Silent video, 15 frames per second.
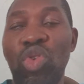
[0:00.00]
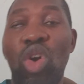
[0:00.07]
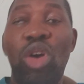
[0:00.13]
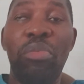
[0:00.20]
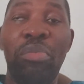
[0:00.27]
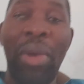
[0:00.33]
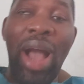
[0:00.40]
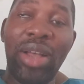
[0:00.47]

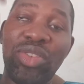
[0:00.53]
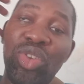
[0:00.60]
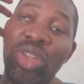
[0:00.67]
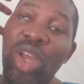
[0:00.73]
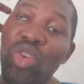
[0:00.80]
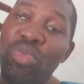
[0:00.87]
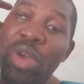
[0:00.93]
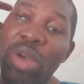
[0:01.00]
mark so
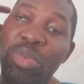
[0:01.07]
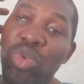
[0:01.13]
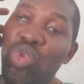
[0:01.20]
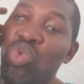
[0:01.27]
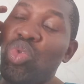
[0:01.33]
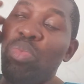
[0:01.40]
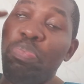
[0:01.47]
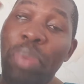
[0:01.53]
that you'll be able
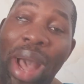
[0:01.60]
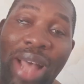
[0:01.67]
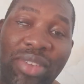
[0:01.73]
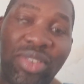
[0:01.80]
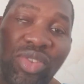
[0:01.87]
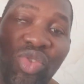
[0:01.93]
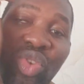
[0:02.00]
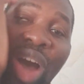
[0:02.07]
to
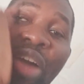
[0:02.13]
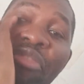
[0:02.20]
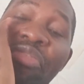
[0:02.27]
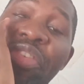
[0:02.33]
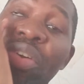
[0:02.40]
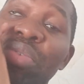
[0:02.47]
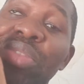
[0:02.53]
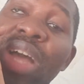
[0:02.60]
pass. So I
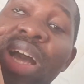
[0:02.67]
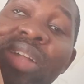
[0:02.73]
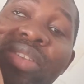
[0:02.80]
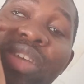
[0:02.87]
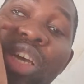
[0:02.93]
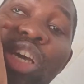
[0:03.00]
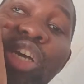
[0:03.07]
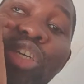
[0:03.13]
feel that
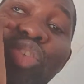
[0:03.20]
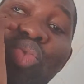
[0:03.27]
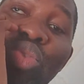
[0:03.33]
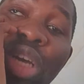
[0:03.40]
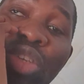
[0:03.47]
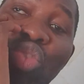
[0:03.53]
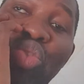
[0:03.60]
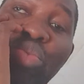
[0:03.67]

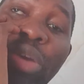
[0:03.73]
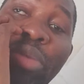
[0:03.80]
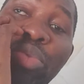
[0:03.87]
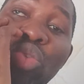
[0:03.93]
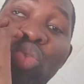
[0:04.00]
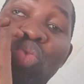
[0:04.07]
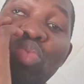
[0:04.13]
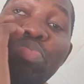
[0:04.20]
students should be
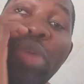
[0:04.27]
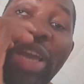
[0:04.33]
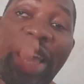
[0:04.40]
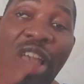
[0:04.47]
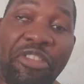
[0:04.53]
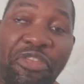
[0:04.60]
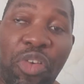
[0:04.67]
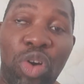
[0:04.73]
able to make
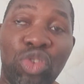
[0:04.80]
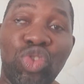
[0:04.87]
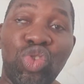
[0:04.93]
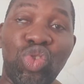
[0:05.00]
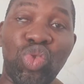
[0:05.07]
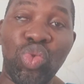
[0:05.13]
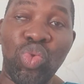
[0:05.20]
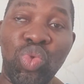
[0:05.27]
efforts
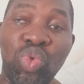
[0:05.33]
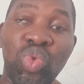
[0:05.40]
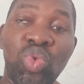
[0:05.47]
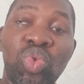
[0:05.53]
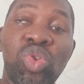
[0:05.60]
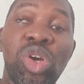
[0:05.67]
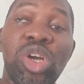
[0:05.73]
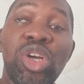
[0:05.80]

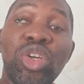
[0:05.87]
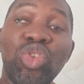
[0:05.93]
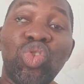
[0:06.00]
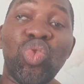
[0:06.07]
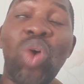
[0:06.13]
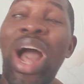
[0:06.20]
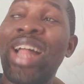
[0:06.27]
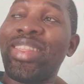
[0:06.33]
to
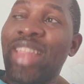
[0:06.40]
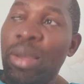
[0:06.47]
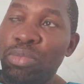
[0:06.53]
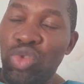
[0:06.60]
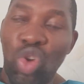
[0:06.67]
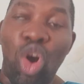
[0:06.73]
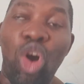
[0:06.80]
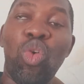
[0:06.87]

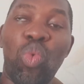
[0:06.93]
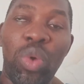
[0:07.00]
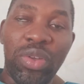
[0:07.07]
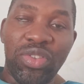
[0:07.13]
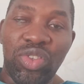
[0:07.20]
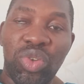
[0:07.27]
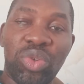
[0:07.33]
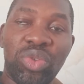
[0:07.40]
attempt all
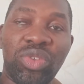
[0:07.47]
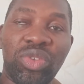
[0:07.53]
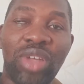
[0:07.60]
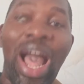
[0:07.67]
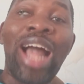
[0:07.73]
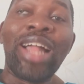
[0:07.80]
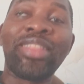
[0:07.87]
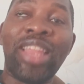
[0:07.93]
questions.
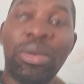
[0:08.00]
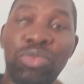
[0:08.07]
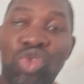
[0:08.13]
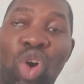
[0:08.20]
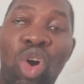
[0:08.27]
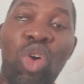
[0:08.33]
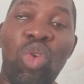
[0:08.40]
Attempt all